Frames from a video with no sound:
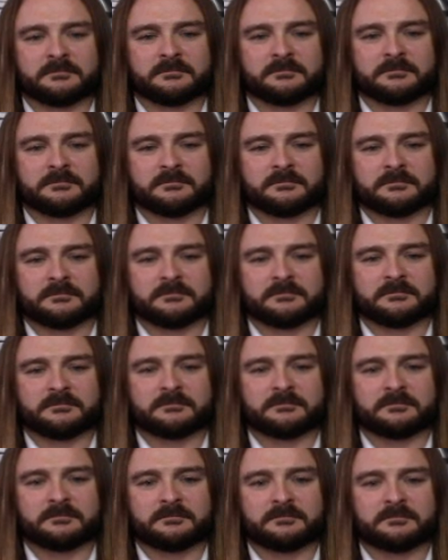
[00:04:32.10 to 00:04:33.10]

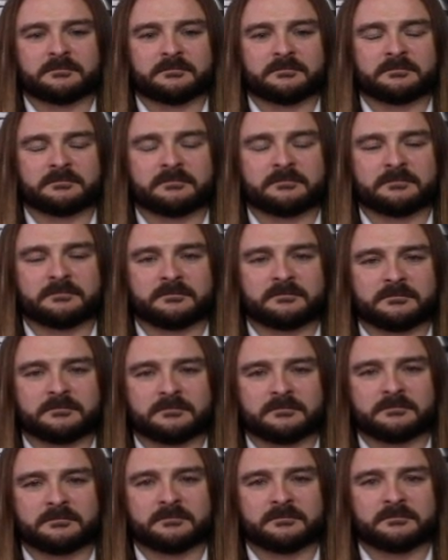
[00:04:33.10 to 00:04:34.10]

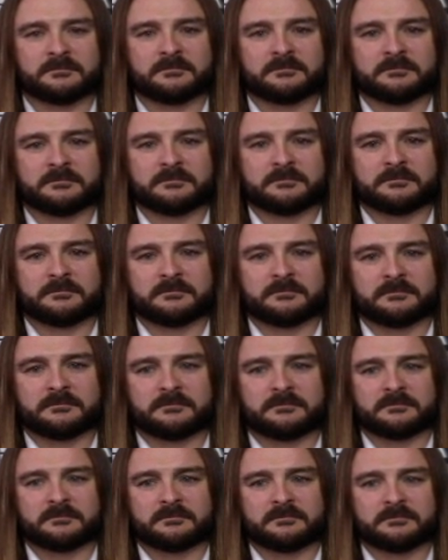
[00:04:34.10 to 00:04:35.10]

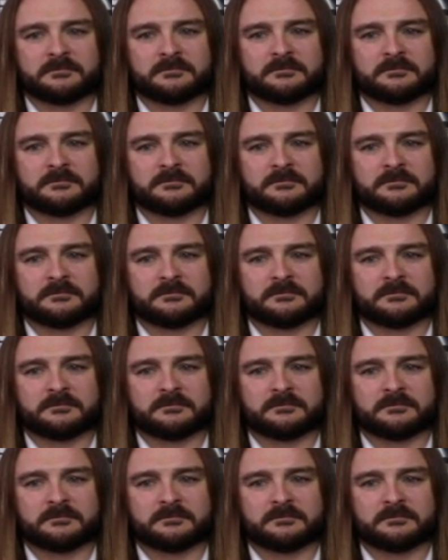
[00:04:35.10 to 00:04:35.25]
(silent)